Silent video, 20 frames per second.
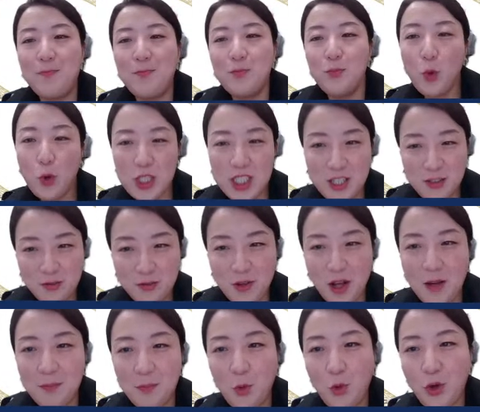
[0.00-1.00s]

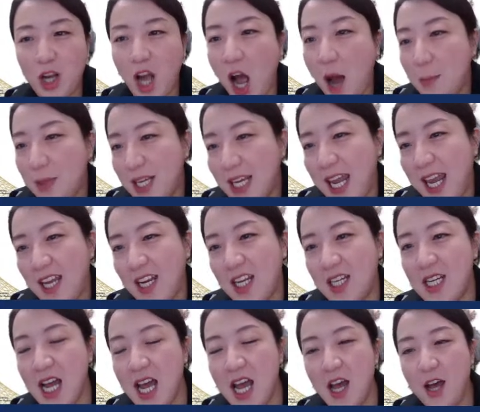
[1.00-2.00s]
more
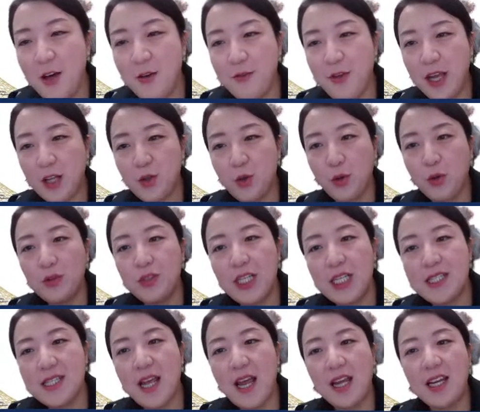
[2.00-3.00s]
complicated factorial
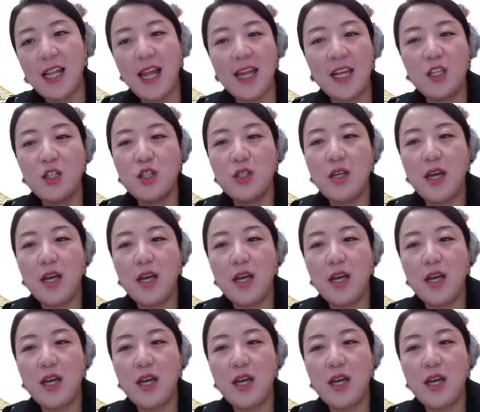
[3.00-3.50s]
design, like